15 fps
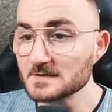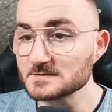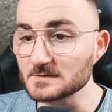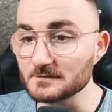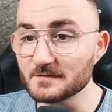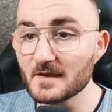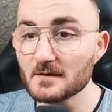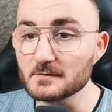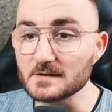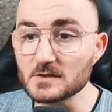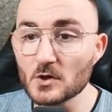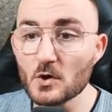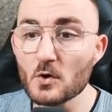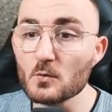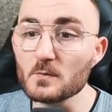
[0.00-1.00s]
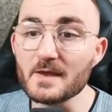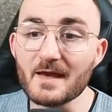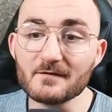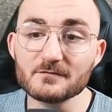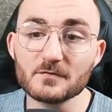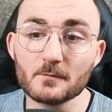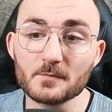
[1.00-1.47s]
So there we go, we
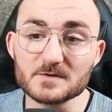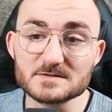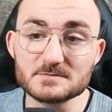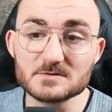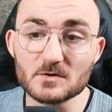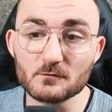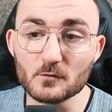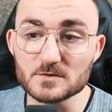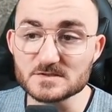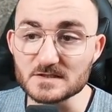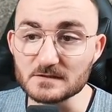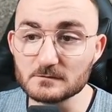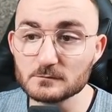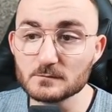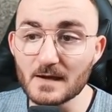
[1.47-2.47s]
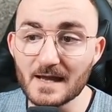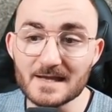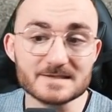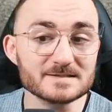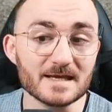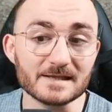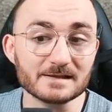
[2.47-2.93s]
have the possibility of watching 2
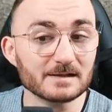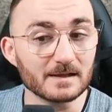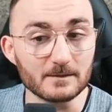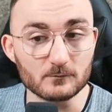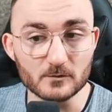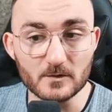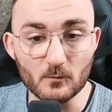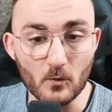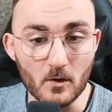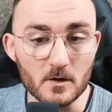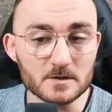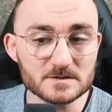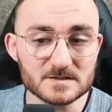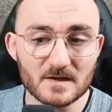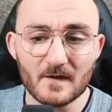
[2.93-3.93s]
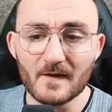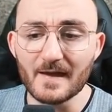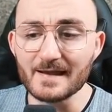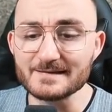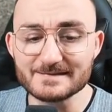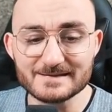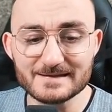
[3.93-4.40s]
ads and claim rewards.
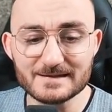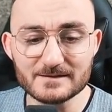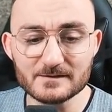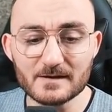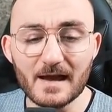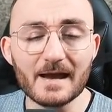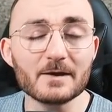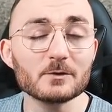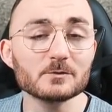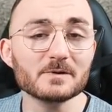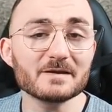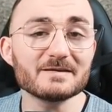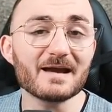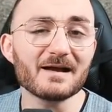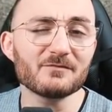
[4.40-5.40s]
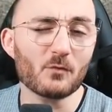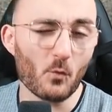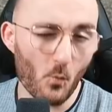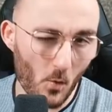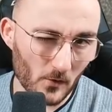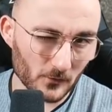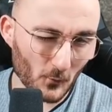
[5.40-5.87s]
And here I already have
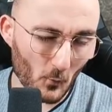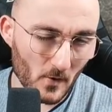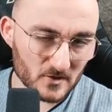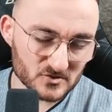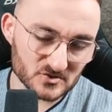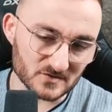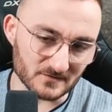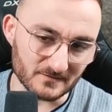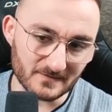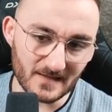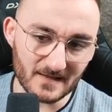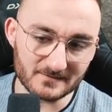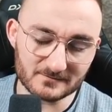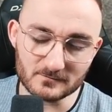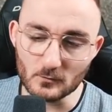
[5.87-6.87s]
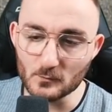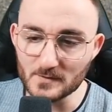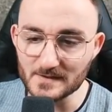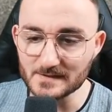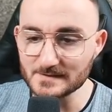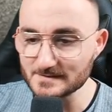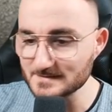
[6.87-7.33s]
one question that
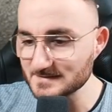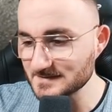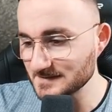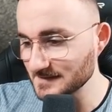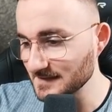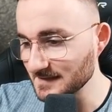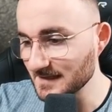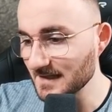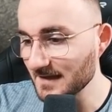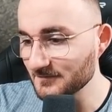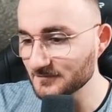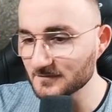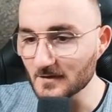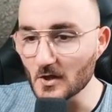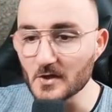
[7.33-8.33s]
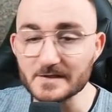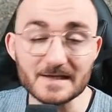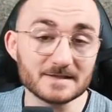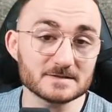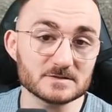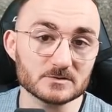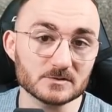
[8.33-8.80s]
will still left
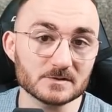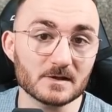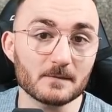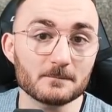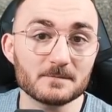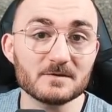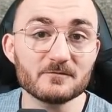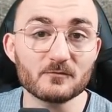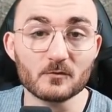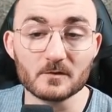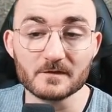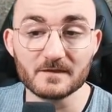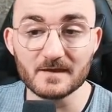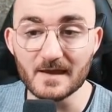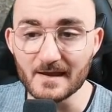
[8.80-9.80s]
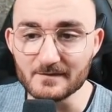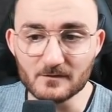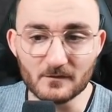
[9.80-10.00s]
unanswered before the end